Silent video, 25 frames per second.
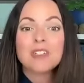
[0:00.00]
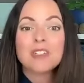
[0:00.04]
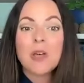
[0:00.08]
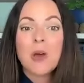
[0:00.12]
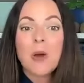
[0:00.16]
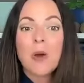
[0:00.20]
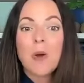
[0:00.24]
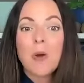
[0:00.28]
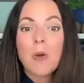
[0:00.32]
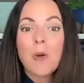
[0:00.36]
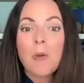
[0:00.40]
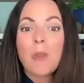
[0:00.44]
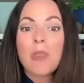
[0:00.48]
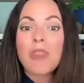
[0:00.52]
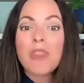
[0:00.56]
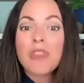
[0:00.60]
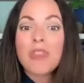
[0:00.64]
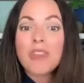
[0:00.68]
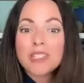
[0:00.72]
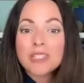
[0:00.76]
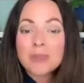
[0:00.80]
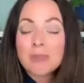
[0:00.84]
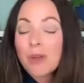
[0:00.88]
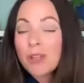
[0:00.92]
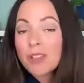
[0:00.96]
So
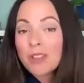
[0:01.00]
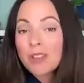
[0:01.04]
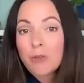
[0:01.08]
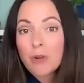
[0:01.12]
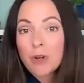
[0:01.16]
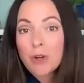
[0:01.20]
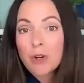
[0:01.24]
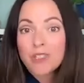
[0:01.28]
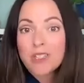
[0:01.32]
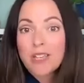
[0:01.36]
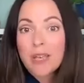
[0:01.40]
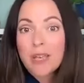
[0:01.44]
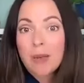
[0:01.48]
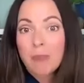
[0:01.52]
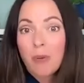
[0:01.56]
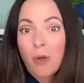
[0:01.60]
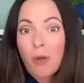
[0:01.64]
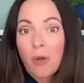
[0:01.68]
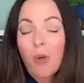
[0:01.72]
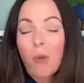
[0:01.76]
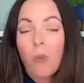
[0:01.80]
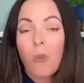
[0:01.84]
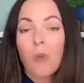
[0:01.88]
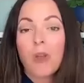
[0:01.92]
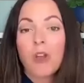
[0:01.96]
this month, for
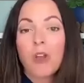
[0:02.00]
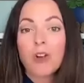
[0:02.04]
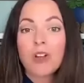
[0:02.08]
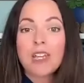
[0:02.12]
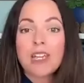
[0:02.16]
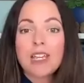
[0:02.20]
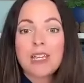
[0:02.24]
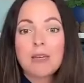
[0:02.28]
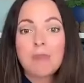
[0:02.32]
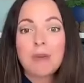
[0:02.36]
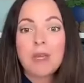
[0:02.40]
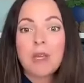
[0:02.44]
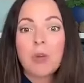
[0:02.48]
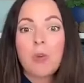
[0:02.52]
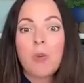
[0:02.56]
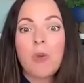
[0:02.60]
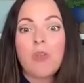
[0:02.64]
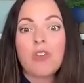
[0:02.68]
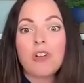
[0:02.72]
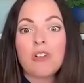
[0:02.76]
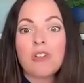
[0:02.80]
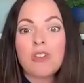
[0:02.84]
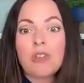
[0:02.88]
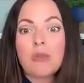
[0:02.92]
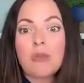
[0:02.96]
example, we are keeping
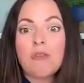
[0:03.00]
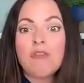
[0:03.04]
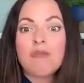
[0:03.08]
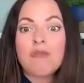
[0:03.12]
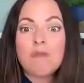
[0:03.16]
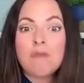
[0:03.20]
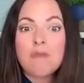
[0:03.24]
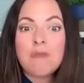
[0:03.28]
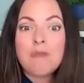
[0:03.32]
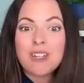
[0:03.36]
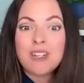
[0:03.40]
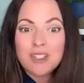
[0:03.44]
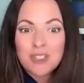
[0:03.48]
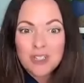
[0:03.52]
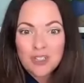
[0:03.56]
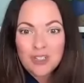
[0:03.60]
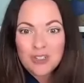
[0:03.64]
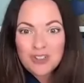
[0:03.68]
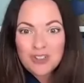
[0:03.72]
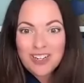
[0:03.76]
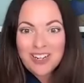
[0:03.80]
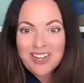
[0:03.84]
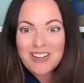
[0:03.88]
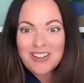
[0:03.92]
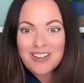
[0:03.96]
with our theme of
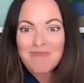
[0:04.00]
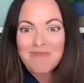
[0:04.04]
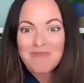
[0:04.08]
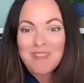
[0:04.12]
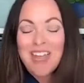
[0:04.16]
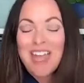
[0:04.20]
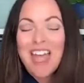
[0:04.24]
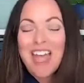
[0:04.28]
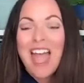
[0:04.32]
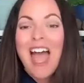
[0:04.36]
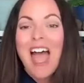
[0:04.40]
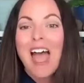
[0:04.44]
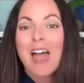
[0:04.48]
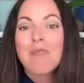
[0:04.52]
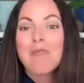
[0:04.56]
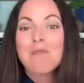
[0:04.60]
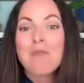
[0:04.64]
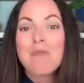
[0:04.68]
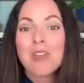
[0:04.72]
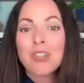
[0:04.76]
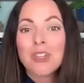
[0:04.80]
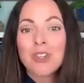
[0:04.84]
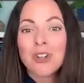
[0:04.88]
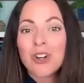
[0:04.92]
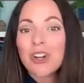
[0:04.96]
ministry,
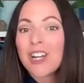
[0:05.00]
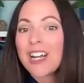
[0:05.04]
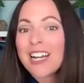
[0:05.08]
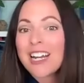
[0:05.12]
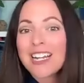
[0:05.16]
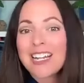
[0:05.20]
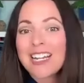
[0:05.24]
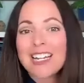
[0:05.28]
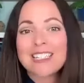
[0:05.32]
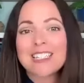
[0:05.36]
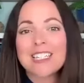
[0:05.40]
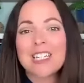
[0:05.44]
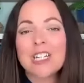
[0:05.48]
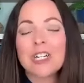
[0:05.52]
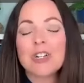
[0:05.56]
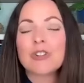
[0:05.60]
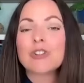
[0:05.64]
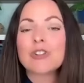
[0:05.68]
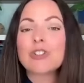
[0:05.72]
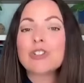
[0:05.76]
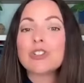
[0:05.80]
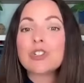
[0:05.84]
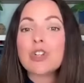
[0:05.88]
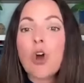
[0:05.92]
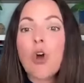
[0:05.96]
but you're going to get to
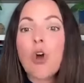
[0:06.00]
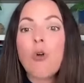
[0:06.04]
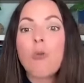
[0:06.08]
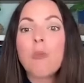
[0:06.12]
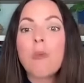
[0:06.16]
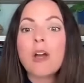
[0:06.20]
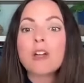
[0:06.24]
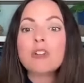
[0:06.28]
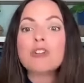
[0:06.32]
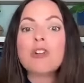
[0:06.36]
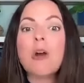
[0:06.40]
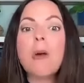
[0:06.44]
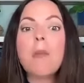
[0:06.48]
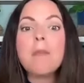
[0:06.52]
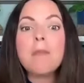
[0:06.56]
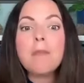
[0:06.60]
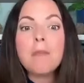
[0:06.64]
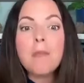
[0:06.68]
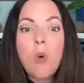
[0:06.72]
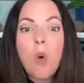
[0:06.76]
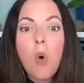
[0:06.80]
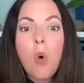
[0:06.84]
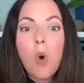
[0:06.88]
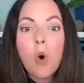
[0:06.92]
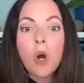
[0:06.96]
hear so much
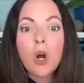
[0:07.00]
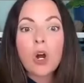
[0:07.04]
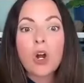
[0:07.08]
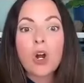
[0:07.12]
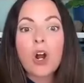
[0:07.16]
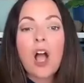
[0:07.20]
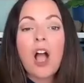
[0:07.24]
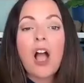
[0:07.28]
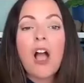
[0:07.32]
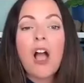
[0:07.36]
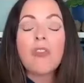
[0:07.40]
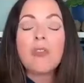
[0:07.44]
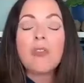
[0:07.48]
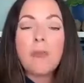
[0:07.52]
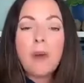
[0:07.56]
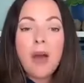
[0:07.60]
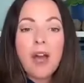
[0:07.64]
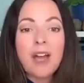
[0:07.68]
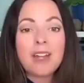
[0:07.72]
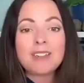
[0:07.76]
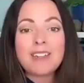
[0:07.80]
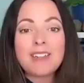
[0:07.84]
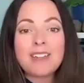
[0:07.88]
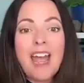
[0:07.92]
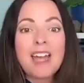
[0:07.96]
more on the
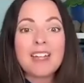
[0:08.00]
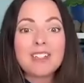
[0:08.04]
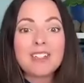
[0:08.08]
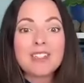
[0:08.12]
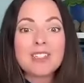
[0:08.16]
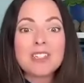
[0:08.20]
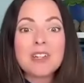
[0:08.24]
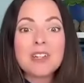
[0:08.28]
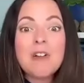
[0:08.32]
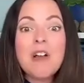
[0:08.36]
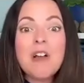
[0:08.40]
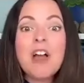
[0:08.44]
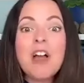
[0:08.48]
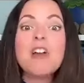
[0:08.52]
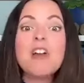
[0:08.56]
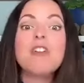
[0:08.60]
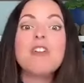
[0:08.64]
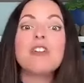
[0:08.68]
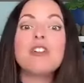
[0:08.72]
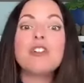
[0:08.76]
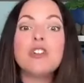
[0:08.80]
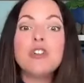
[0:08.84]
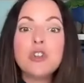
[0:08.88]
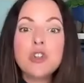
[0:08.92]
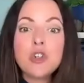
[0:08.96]
podcast.
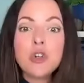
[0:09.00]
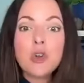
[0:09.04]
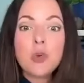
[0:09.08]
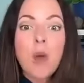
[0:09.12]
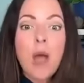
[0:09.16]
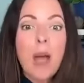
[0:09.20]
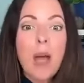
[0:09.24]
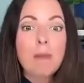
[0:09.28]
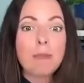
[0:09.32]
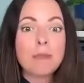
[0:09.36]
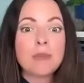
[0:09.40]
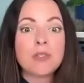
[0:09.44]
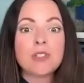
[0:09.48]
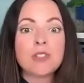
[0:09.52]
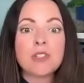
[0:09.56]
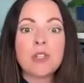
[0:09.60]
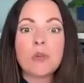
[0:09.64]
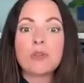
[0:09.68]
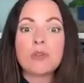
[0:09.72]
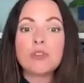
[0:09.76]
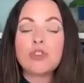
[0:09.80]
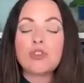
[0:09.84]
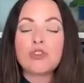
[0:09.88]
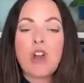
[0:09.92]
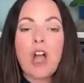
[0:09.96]
New
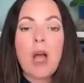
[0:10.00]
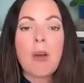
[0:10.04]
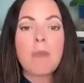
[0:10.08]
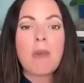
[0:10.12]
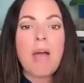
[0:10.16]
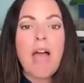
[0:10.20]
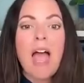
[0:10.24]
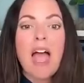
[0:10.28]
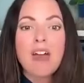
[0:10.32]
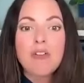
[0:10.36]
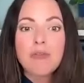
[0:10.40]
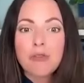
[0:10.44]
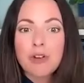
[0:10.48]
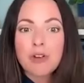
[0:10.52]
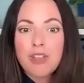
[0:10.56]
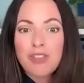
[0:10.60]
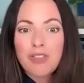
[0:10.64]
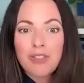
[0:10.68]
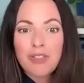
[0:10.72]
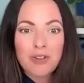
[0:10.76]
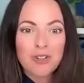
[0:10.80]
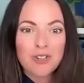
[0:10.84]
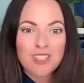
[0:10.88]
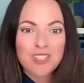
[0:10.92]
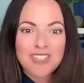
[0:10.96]
episodes drop
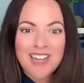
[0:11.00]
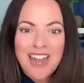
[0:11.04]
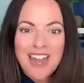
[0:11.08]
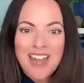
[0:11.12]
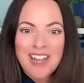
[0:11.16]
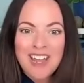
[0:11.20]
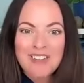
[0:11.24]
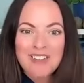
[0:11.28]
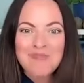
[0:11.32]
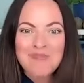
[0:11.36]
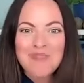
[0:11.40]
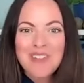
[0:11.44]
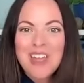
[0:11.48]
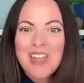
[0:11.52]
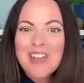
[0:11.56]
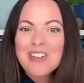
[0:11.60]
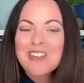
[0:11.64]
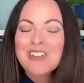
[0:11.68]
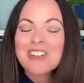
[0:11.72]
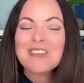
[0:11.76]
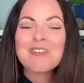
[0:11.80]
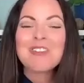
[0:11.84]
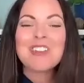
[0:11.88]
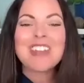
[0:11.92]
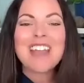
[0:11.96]
every Thursday.
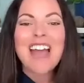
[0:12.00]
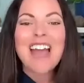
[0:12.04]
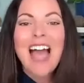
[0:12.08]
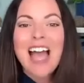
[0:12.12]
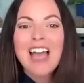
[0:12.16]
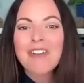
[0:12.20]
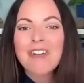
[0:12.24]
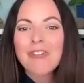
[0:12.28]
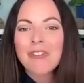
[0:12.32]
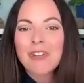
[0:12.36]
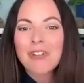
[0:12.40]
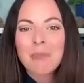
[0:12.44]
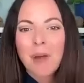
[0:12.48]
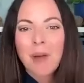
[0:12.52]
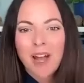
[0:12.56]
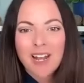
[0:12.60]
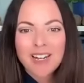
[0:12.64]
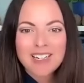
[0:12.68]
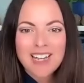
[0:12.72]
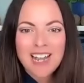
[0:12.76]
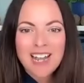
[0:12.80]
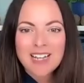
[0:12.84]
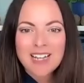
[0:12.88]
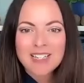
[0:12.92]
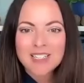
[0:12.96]
With every
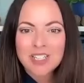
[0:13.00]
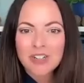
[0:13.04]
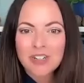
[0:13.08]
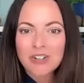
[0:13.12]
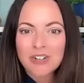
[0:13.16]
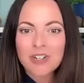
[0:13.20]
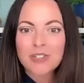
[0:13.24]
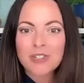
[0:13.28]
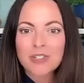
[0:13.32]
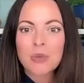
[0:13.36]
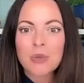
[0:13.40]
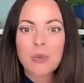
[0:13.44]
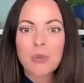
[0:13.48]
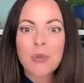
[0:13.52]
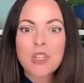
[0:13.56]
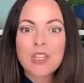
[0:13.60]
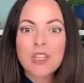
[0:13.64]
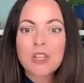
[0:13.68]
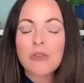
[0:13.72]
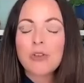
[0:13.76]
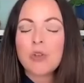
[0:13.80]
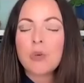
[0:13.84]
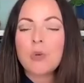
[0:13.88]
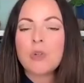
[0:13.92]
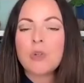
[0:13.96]
podcast series, we
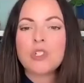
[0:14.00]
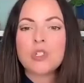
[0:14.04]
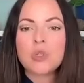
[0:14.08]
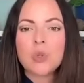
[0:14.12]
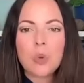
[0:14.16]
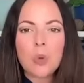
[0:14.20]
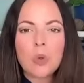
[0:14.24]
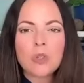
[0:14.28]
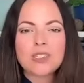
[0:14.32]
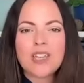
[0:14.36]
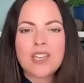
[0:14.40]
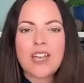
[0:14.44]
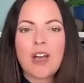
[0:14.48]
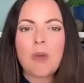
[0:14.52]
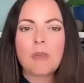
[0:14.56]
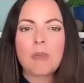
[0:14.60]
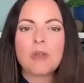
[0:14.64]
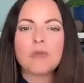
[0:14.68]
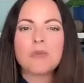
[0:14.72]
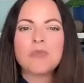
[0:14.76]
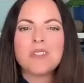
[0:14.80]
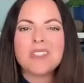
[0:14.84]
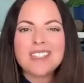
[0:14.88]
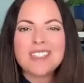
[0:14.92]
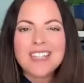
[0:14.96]
give you a tool to
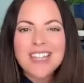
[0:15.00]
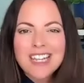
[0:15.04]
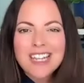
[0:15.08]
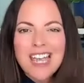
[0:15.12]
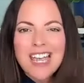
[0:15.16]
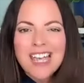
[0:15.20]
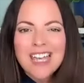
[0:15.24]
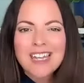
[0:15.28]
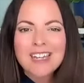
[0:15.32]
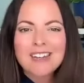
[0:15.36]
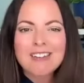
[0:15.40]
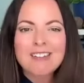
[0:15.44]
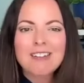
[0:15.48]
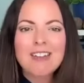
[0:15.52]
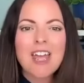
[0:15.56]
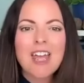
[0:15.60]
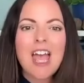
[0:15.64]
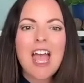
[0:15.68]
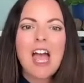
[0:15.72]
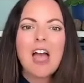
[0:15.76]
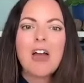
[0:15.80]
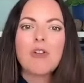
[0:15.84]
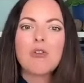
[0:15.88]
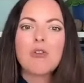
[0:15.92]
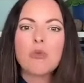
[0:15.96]
help you dig in
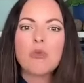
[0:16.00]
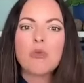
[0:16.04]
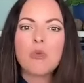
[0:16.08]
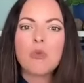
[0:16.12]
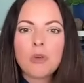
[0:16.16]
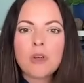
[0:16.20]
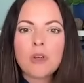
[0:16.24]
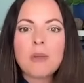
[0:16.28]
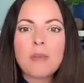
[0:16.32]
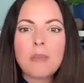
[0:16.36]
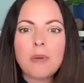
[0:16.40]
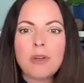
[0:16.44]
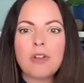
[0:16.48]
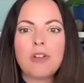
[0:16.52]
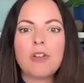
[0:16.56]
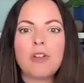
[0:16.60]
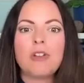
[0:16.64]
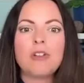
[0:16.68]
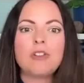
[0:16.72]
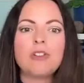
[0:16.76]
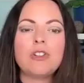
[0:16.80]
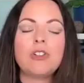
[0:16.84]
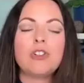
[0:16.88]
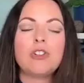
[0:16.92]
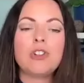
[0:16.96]
and
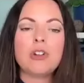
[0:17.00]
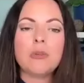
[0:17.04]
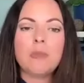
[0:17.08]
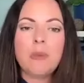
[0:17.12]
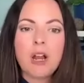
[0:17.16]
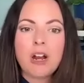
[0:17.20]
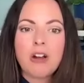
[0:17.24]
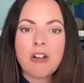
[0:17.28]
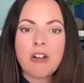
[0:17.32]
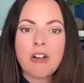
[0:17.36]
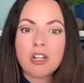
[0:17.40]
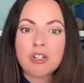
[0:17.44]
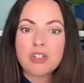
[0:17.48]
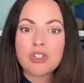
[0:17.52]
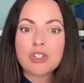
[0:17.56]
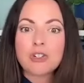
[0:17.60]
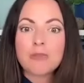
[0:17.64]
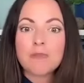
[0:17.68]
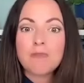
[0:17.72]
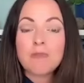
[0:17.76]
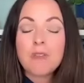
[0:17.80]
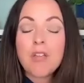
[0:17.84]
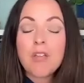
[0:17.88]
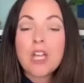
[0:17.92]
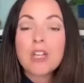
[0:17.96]
rebuild your
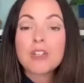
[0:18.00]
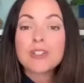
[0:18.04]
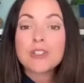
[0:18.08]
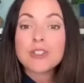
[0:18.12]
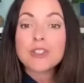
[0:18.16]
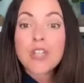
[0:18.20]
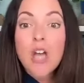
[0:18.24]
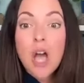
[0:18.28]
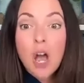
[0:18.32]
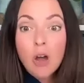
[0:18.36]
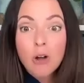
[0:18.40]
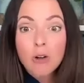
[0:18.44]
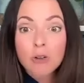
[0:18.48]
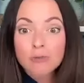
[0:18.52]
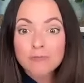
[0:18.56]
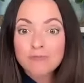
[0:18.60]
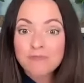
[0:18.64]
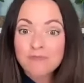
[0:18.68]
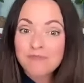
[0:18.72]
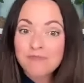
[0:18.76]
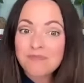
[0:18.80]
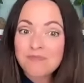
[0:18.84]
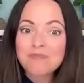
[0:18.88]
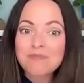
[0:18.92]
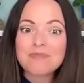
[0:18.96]
parish.
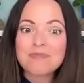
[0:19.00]
So